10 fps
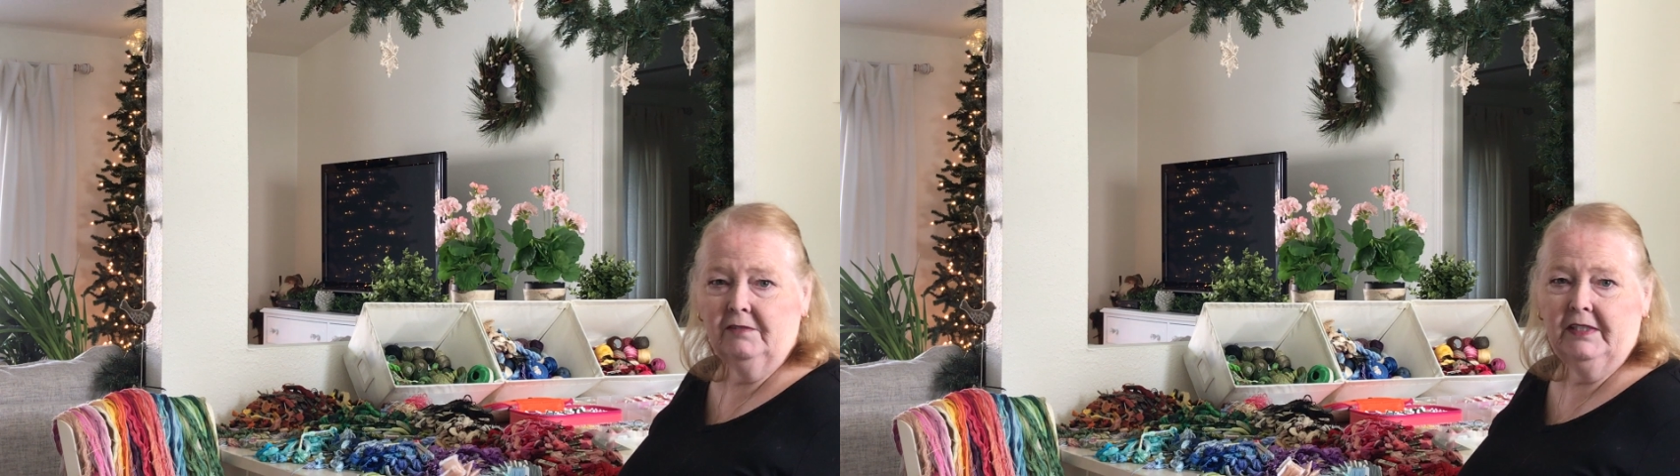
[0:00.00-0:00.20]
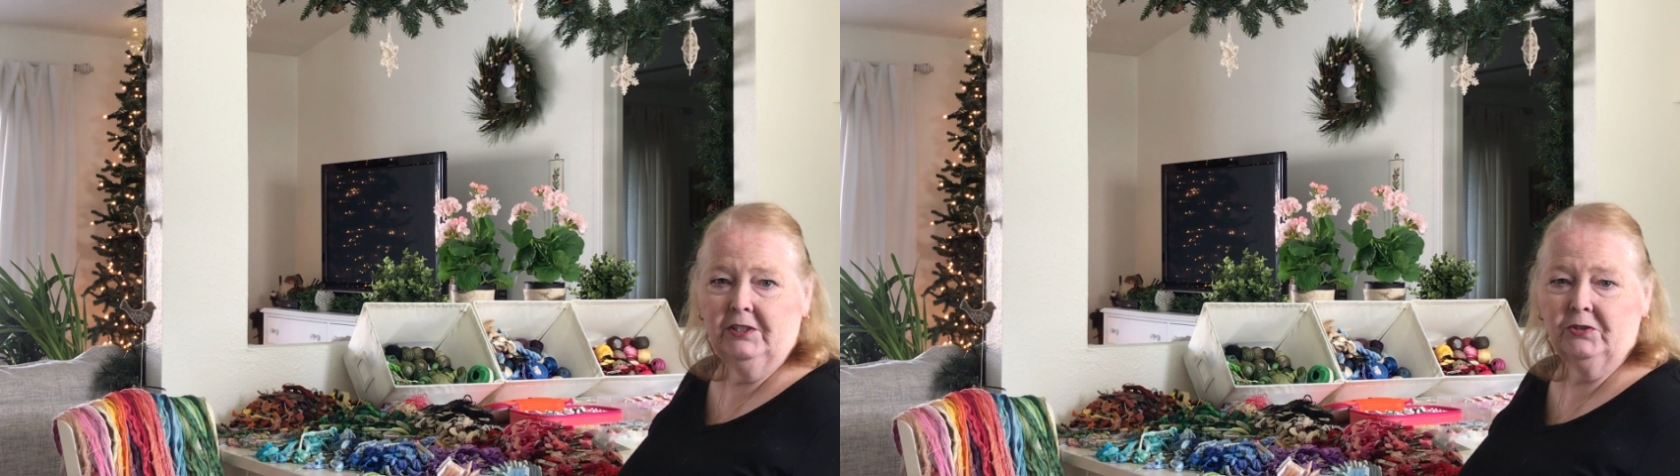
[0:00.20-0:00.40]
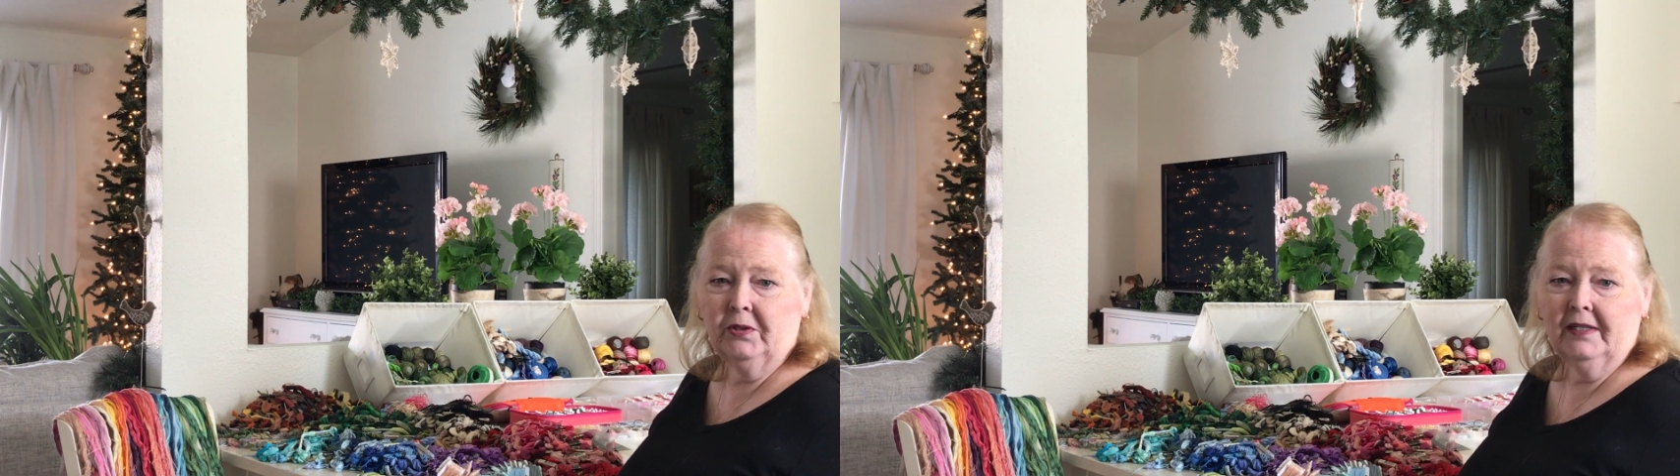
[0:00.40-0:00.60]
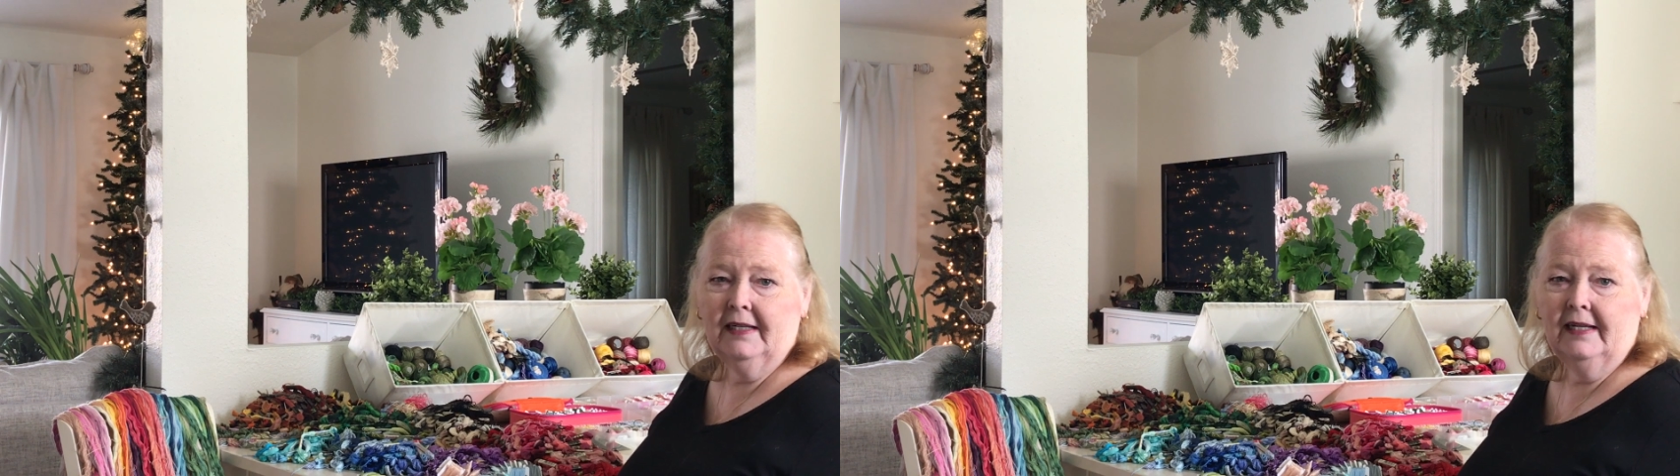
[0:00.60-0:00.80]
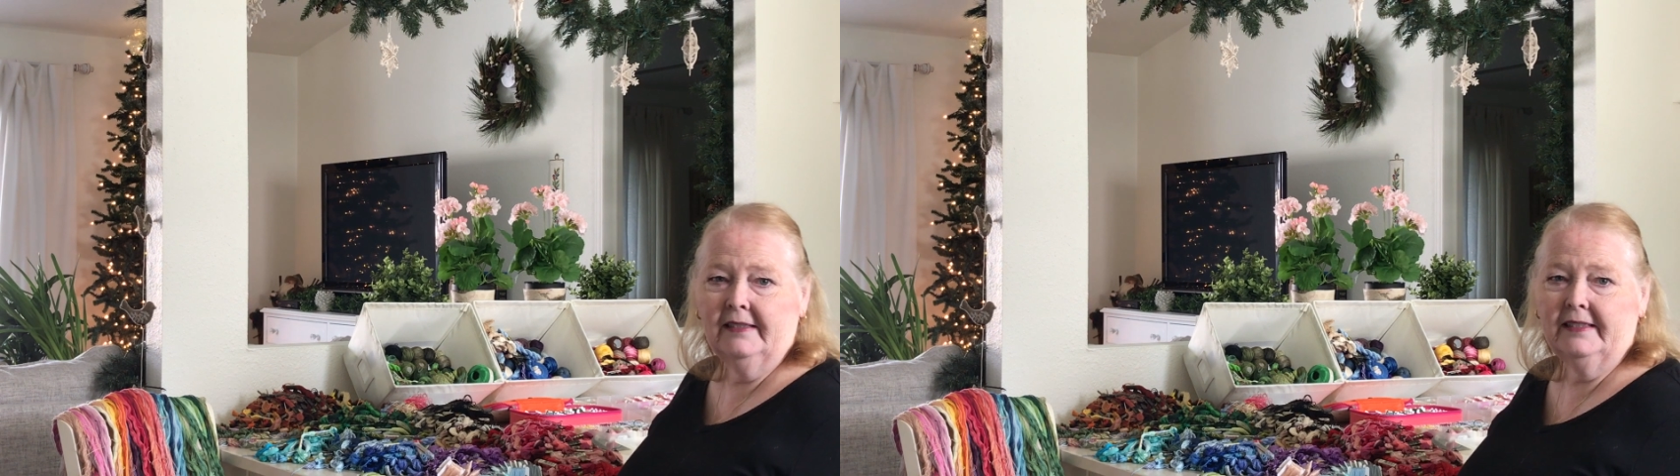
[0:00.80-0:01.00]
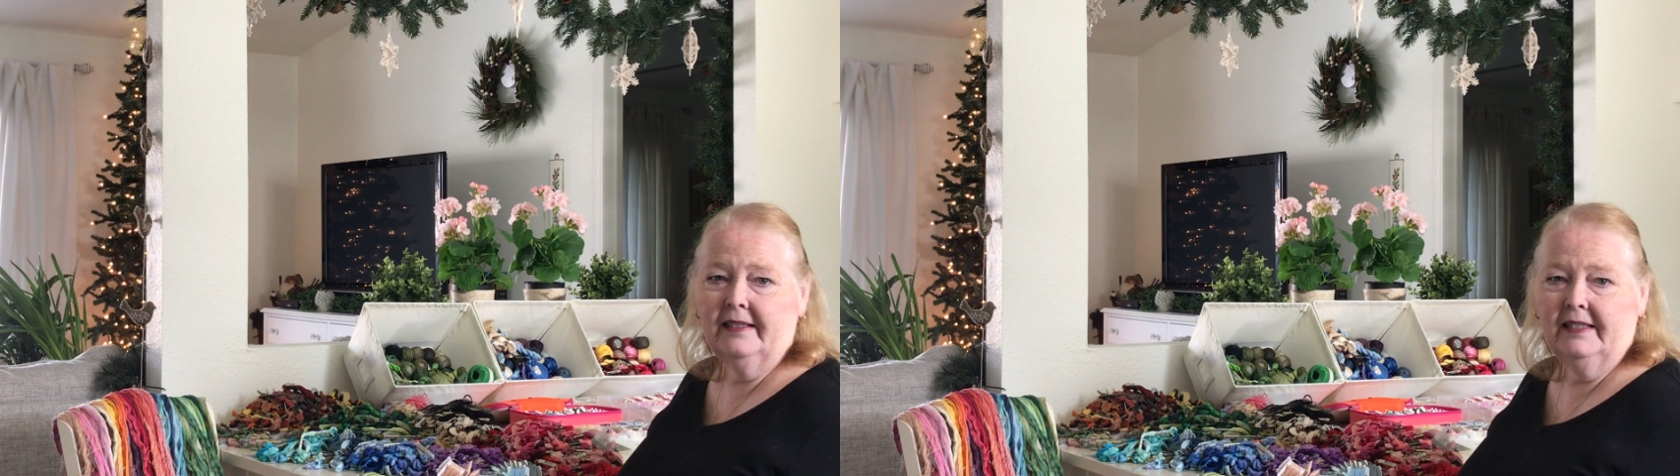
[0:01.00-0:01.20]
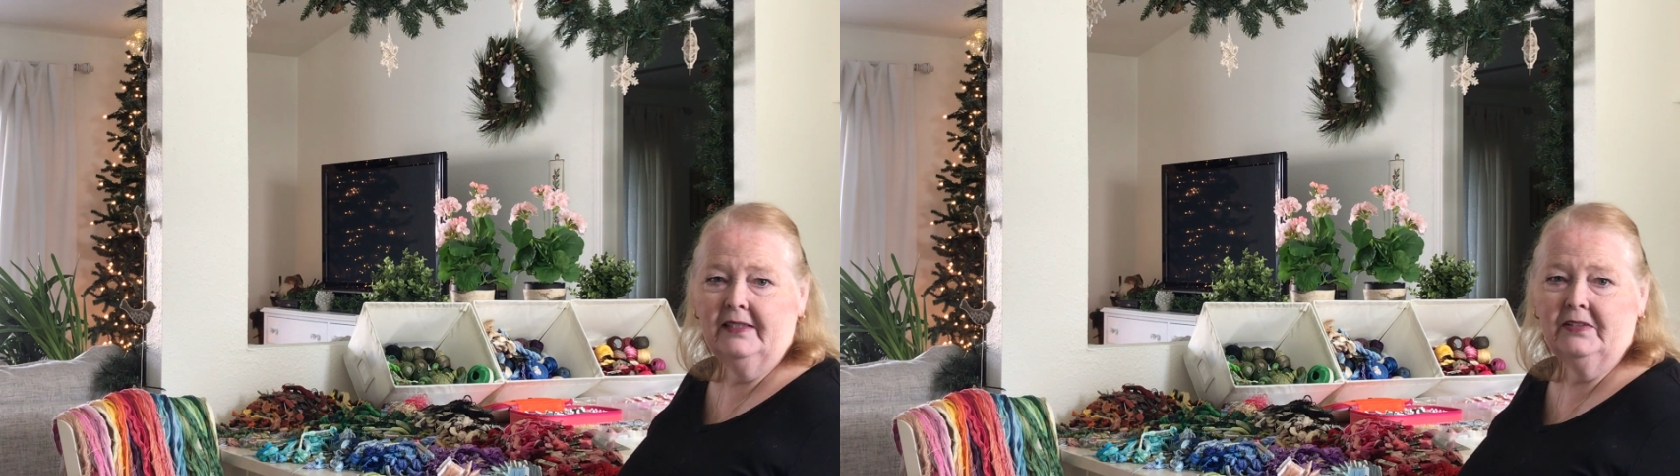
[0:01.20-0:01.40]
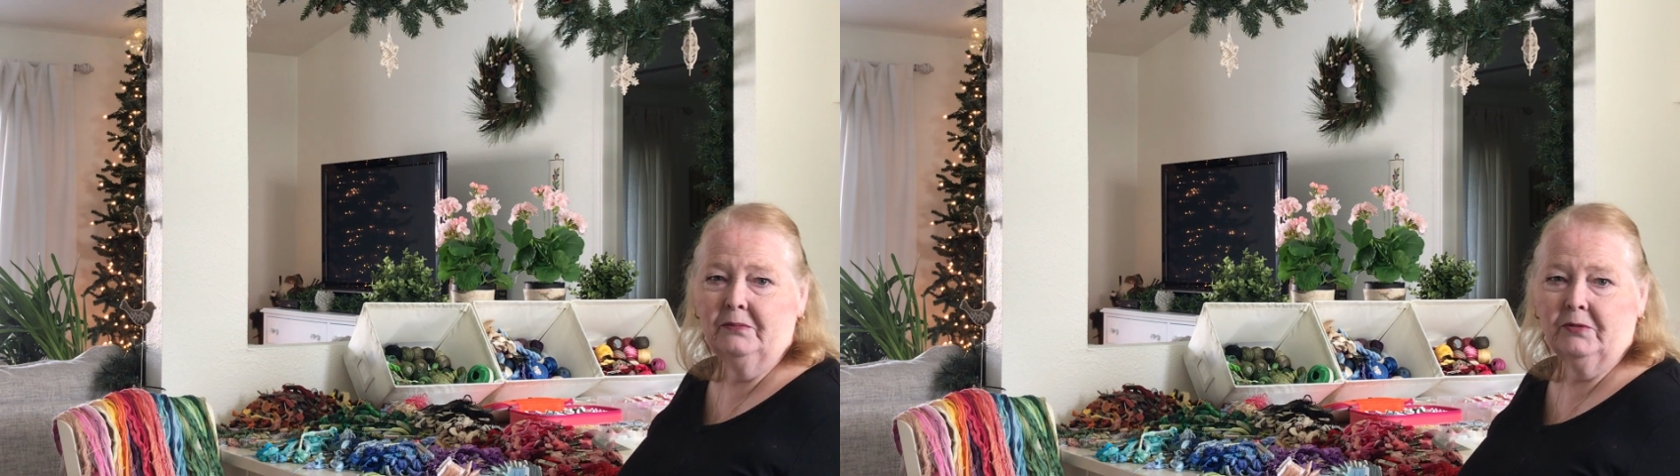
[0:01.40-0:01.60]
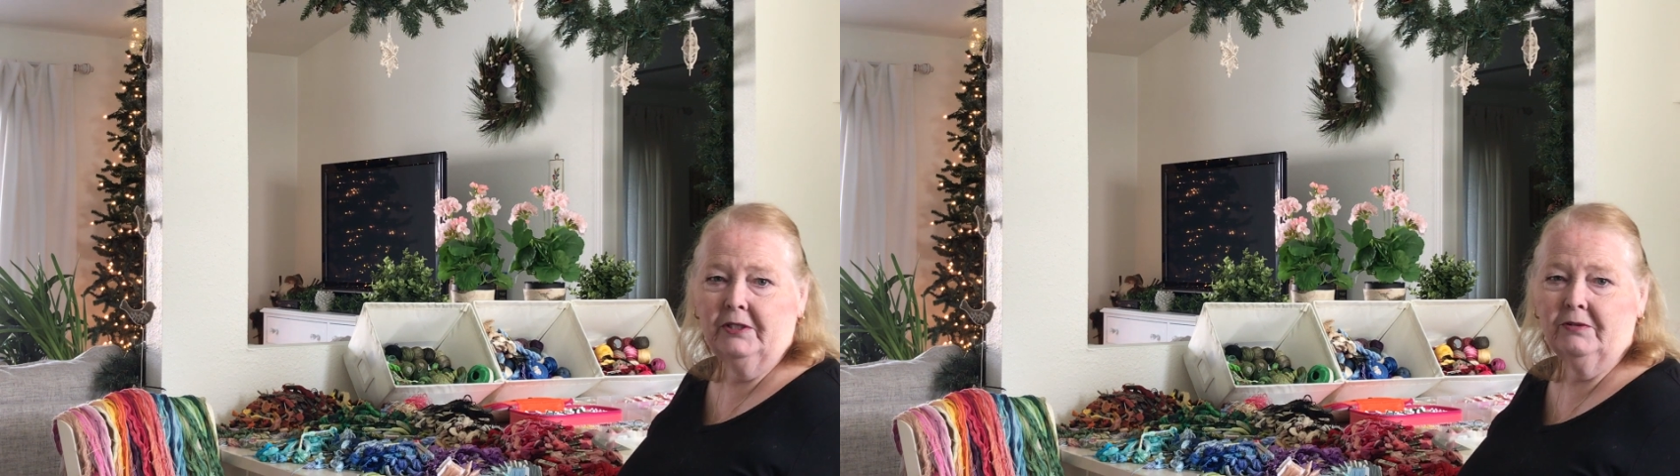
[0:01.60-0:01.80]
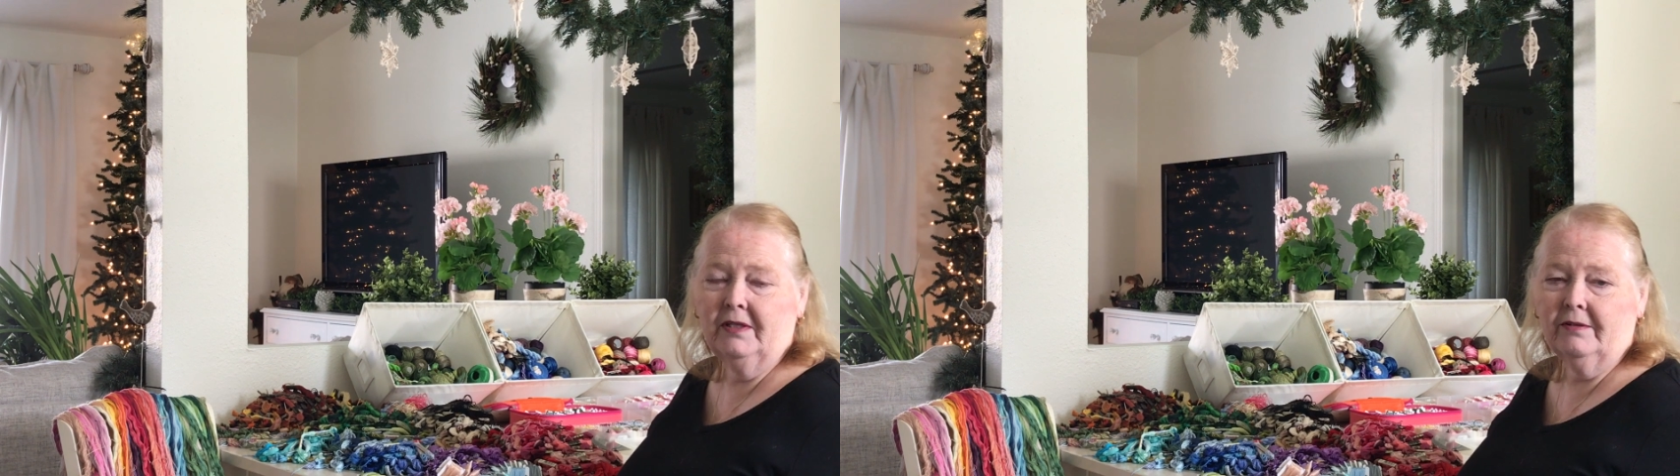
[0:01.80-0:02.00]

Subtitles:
finish organizing these embroidery